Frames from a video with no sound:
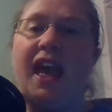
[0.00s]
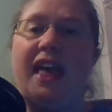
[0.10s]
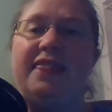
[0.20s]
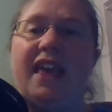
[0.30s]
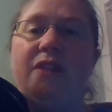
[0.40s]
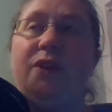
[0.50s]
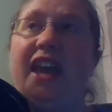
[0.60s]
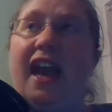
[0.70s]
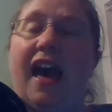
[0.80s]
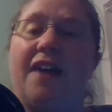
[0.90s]
And then
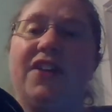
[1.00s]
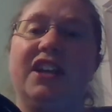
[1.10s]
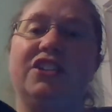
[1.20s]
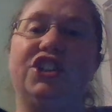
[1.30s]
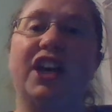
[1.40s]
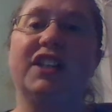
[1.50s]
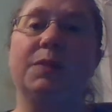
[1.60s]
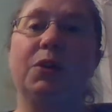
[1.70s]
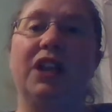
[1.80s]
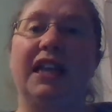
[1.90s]
we have an
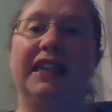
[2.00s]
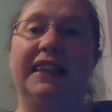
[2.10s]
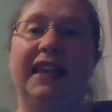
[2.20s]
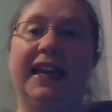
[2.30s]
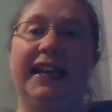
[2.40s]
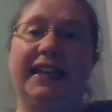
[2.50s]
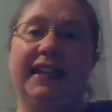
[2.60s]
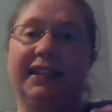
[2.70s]
adjustable light